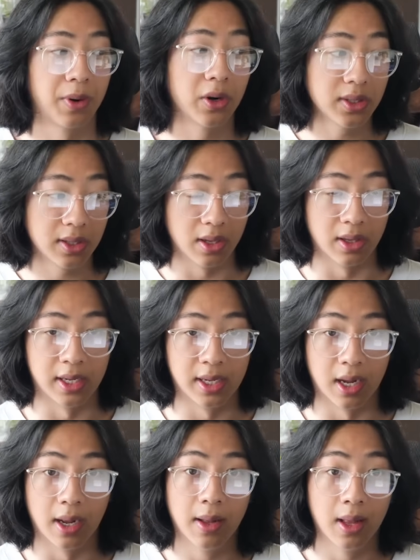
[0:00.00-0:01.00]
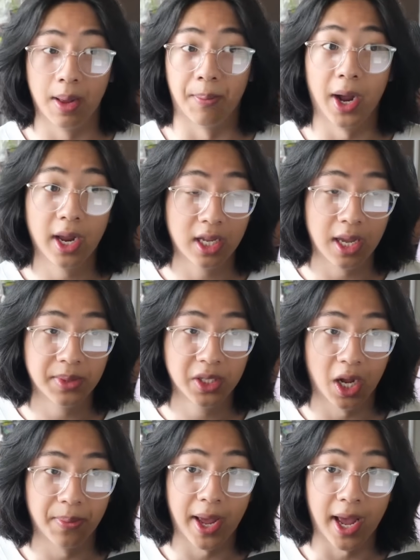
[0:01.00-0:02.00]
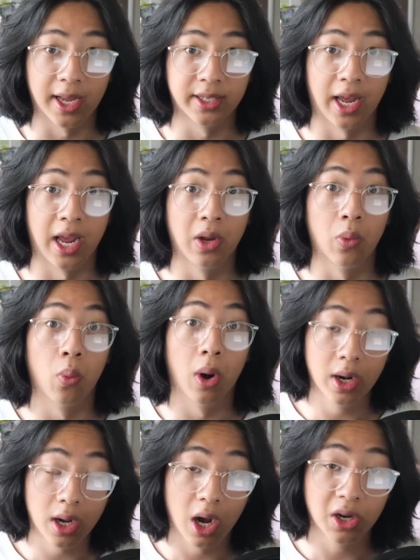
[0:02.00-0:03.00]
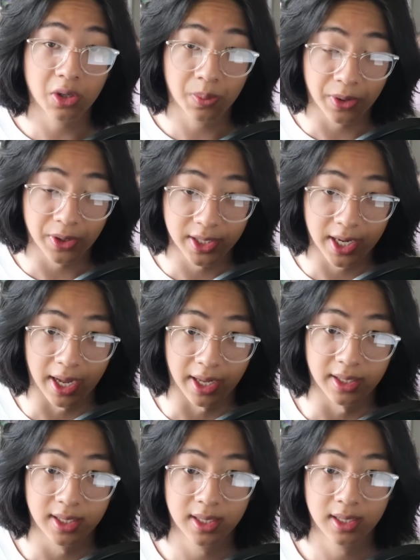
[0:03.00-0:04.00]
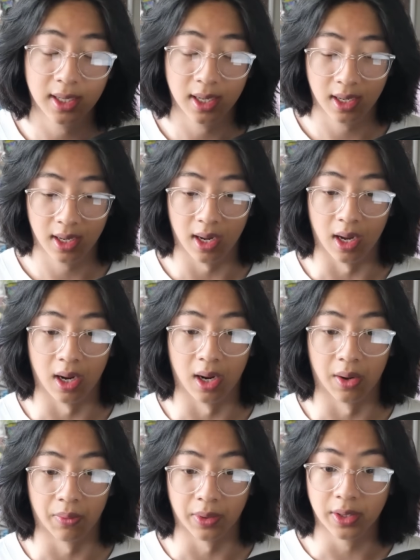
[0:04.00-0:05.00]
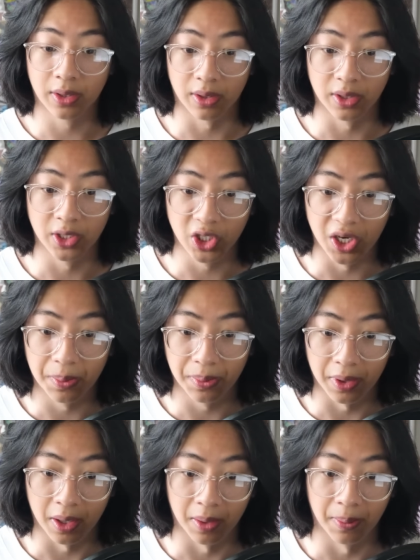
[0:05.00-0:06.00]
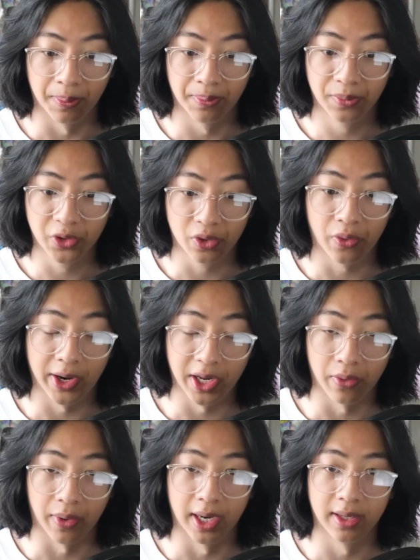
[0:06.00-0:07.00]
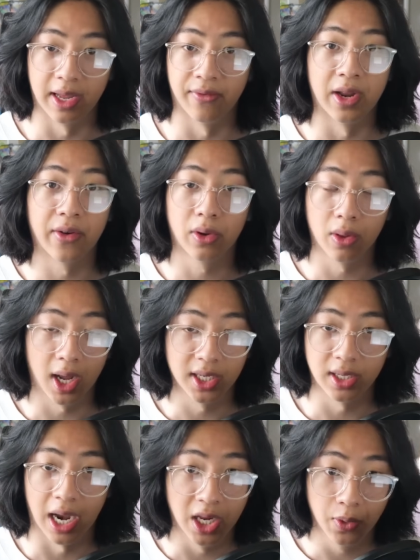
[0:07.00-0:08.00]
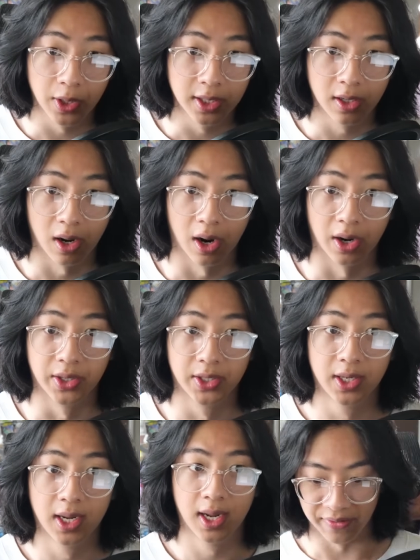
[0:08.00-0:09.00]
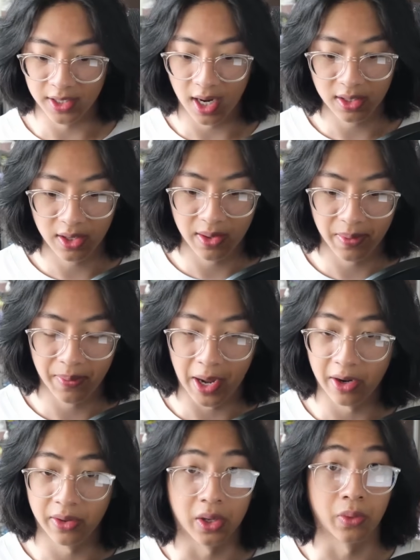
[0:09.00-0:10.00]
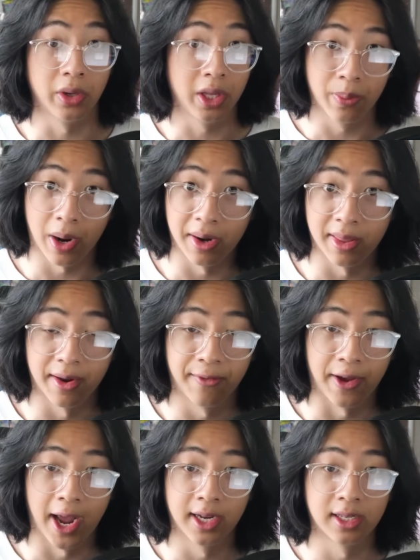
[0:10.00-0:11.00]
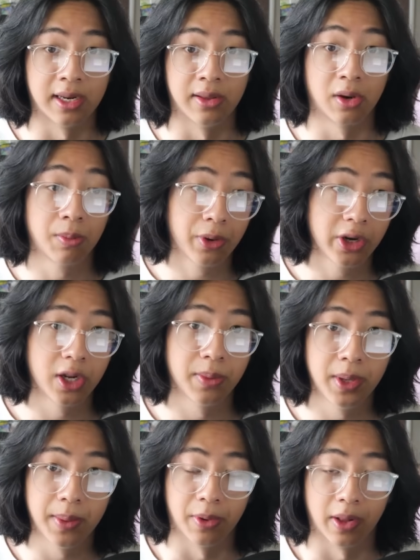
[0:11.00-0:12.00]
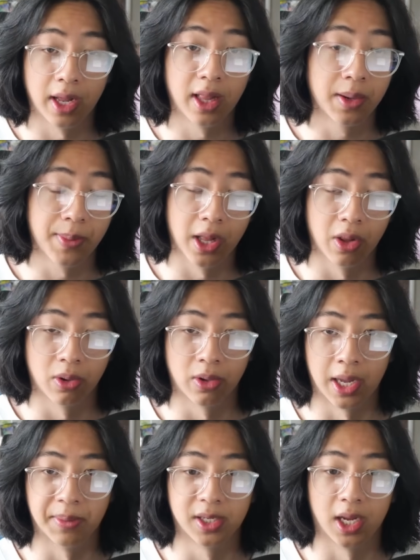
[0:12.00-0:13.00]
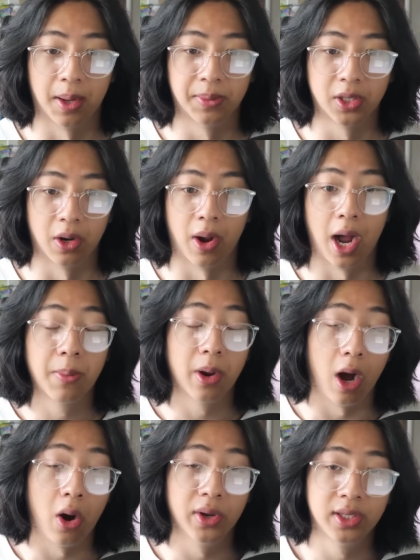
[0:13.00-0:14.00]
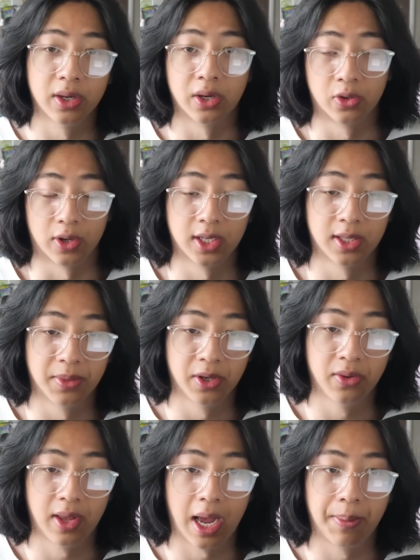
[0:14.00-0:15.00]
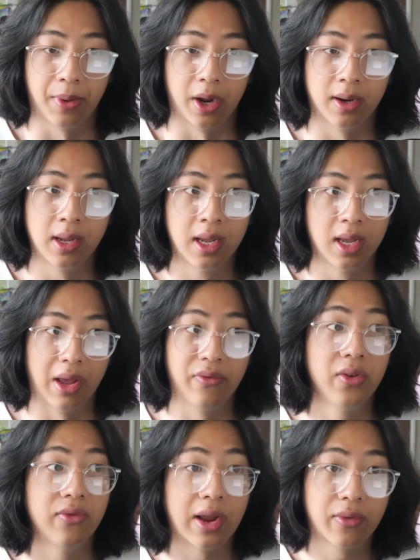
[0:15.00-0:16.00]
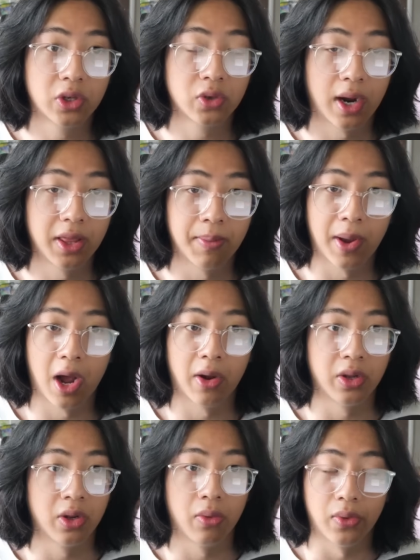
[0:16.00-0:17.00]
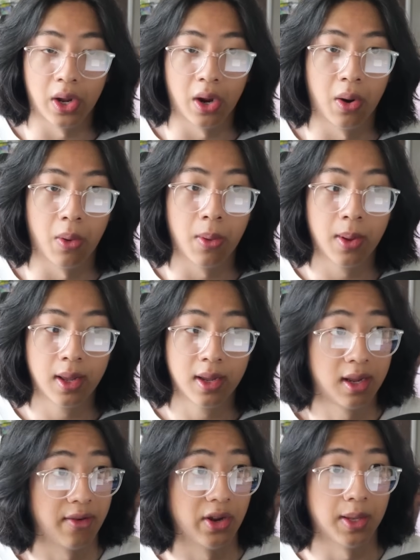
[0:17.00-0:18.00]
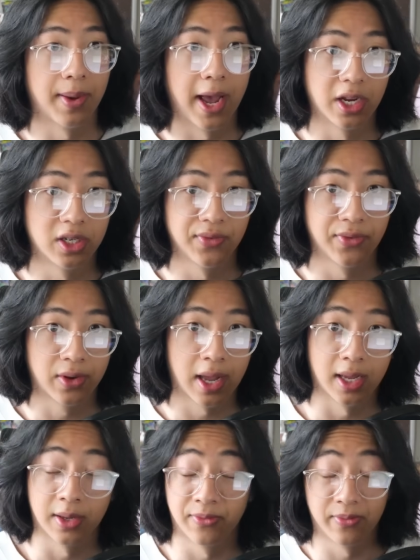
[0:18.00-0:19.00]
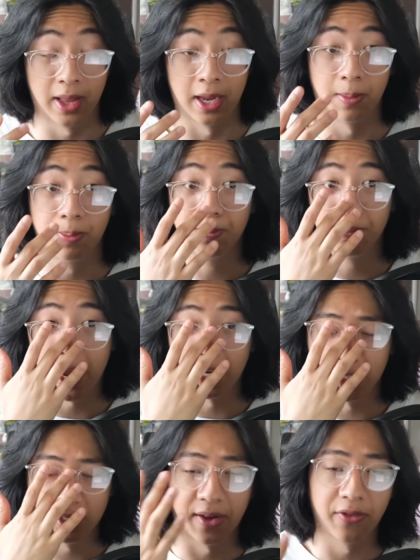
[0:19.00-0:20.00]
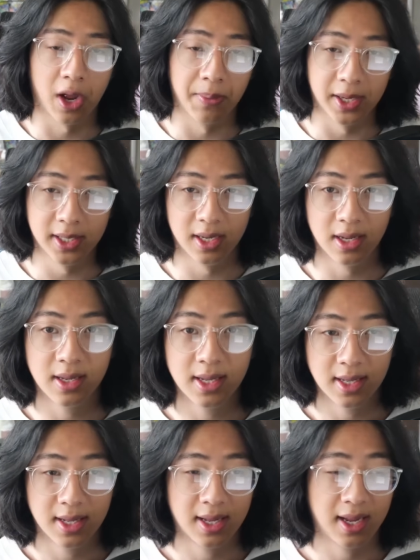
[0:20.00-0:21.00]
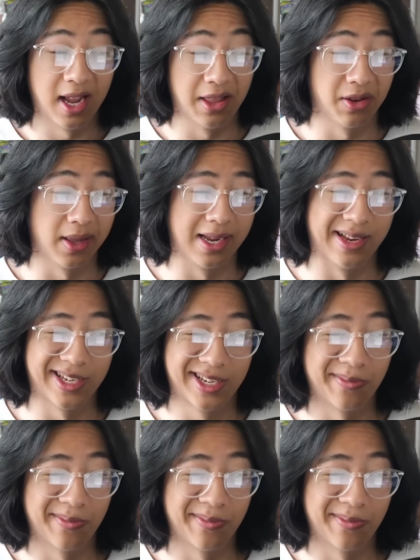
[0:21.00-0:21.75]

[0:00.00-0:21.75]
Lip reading: personally, my GameStop has a 100% return ship grading rate. They've never lost anyone's cards. I've talked to them about it. They're really proud of that fact, and they're pretty good people. I like my local GameStop, so I'm always going to trust them to do that. But if you've never tried them out, you don't know if any packages have gone missing, and they're like